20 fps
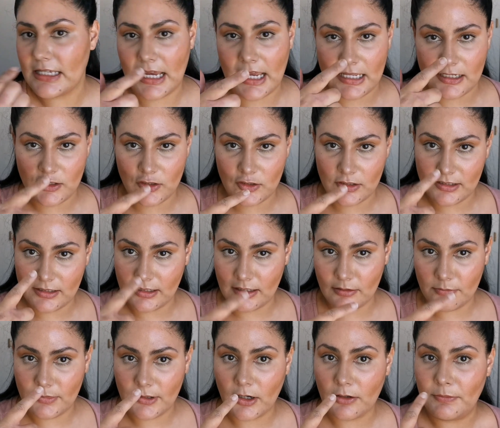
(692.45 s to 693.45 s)
and just a
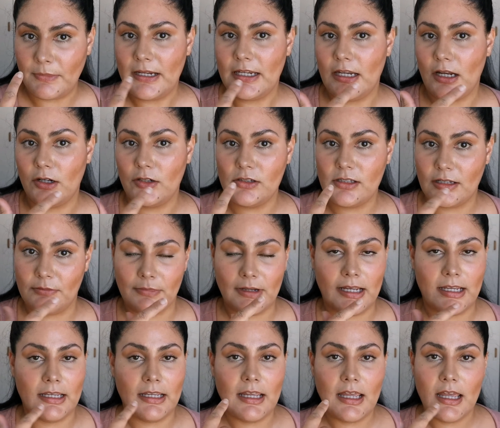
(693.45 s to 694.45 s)
little bit on my nose and
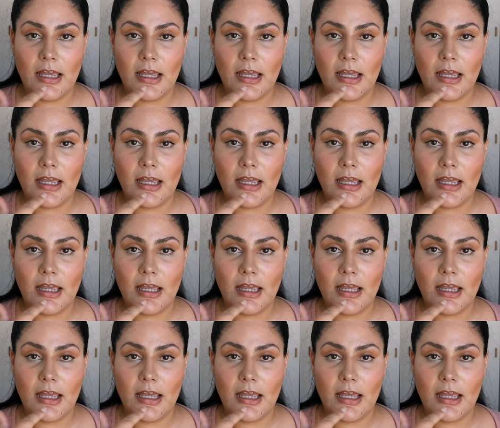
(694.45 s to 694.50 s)
my